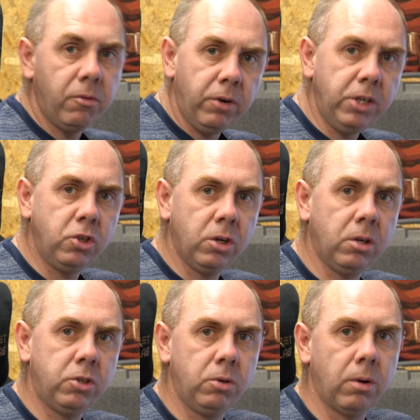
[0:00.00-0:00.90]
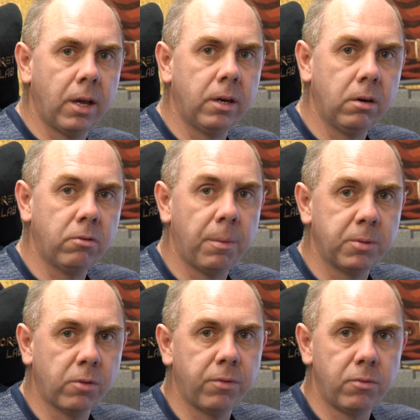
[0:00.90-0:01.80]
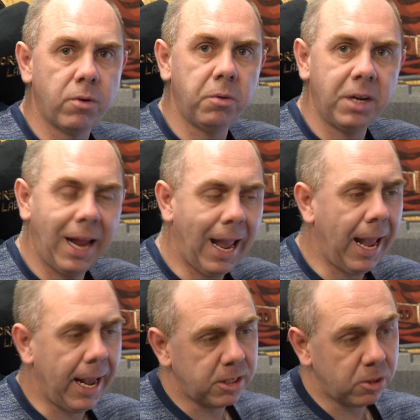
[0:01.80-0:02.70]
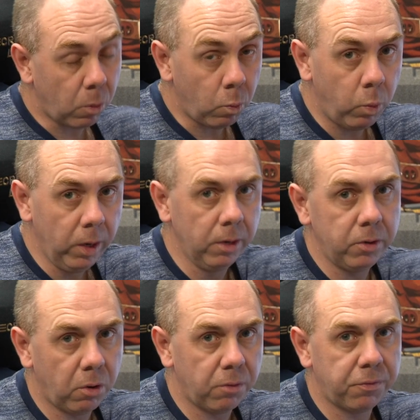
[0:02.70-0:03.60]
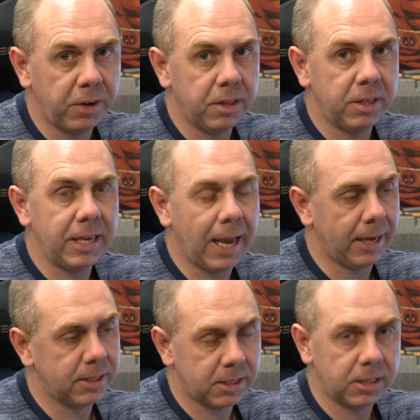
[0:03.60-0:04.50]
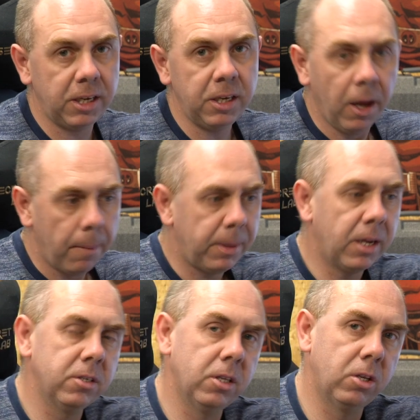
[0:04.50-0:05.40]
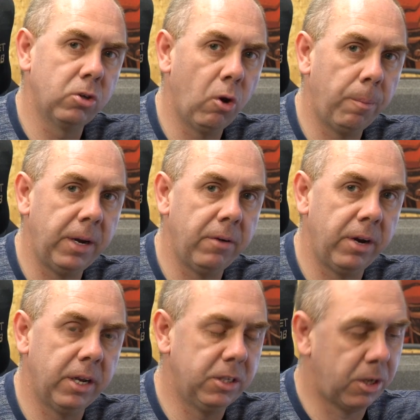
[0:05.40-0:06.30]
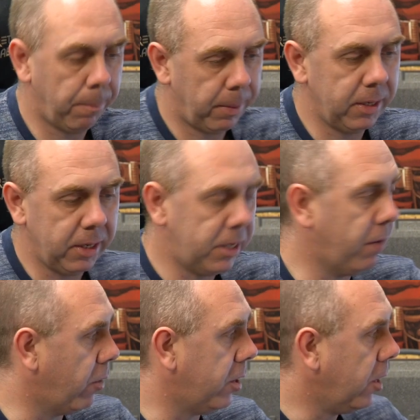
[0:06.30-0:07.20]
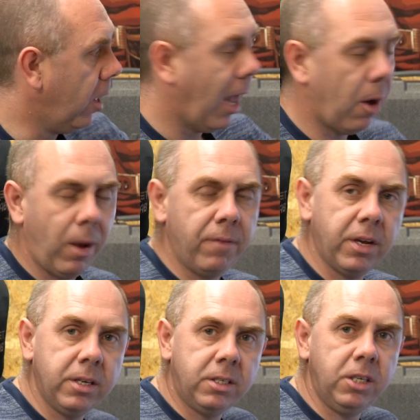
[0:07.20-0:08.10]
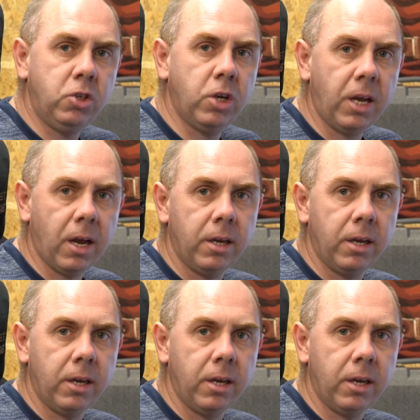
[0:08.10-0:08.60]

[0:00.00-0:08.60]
original dual handle grips off the Ronin S will not fit the SC because of the top area is completely different. However, DJI